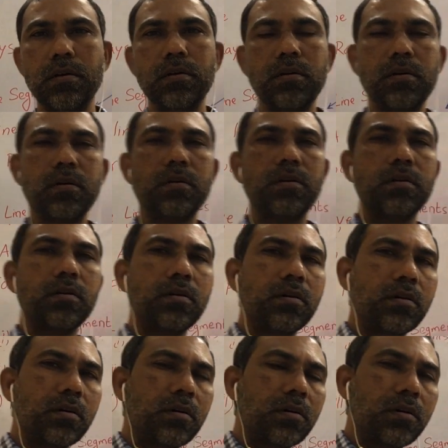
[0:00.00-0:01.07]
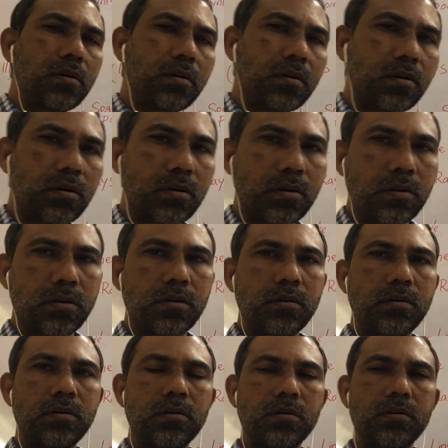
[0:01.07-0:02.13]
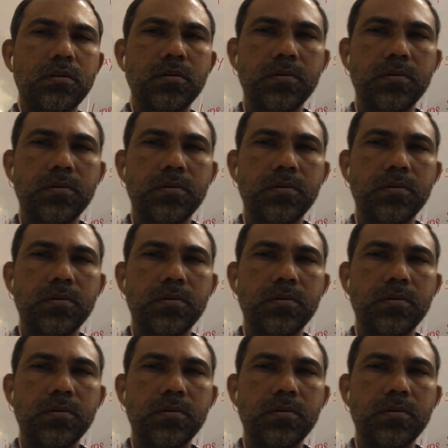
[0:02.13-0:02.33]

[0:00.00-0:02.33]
(no one is talking)